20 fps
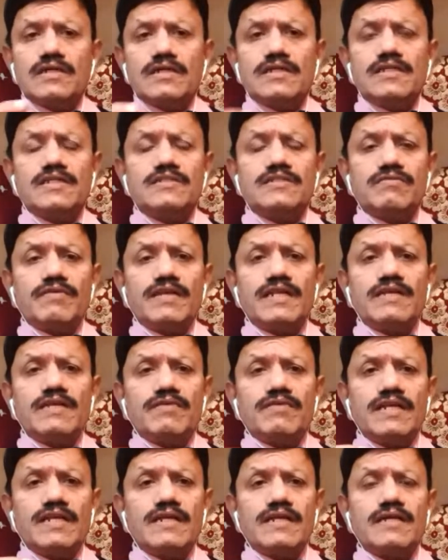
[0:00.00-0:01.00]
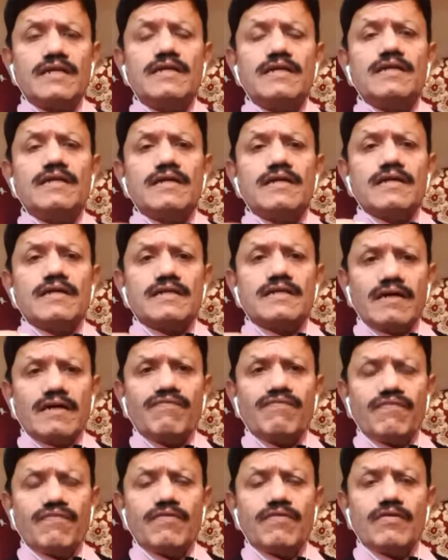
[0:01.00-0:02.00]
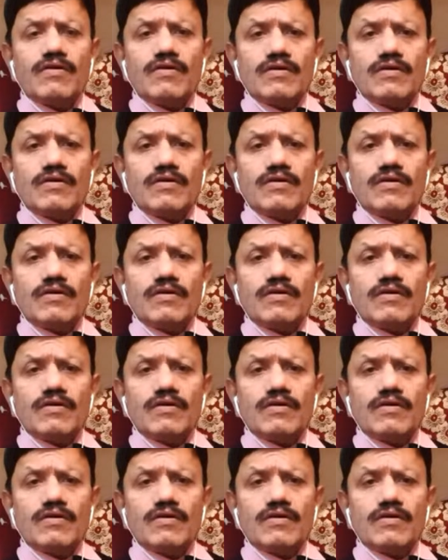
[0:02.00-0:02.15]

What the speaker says: It is very, very tough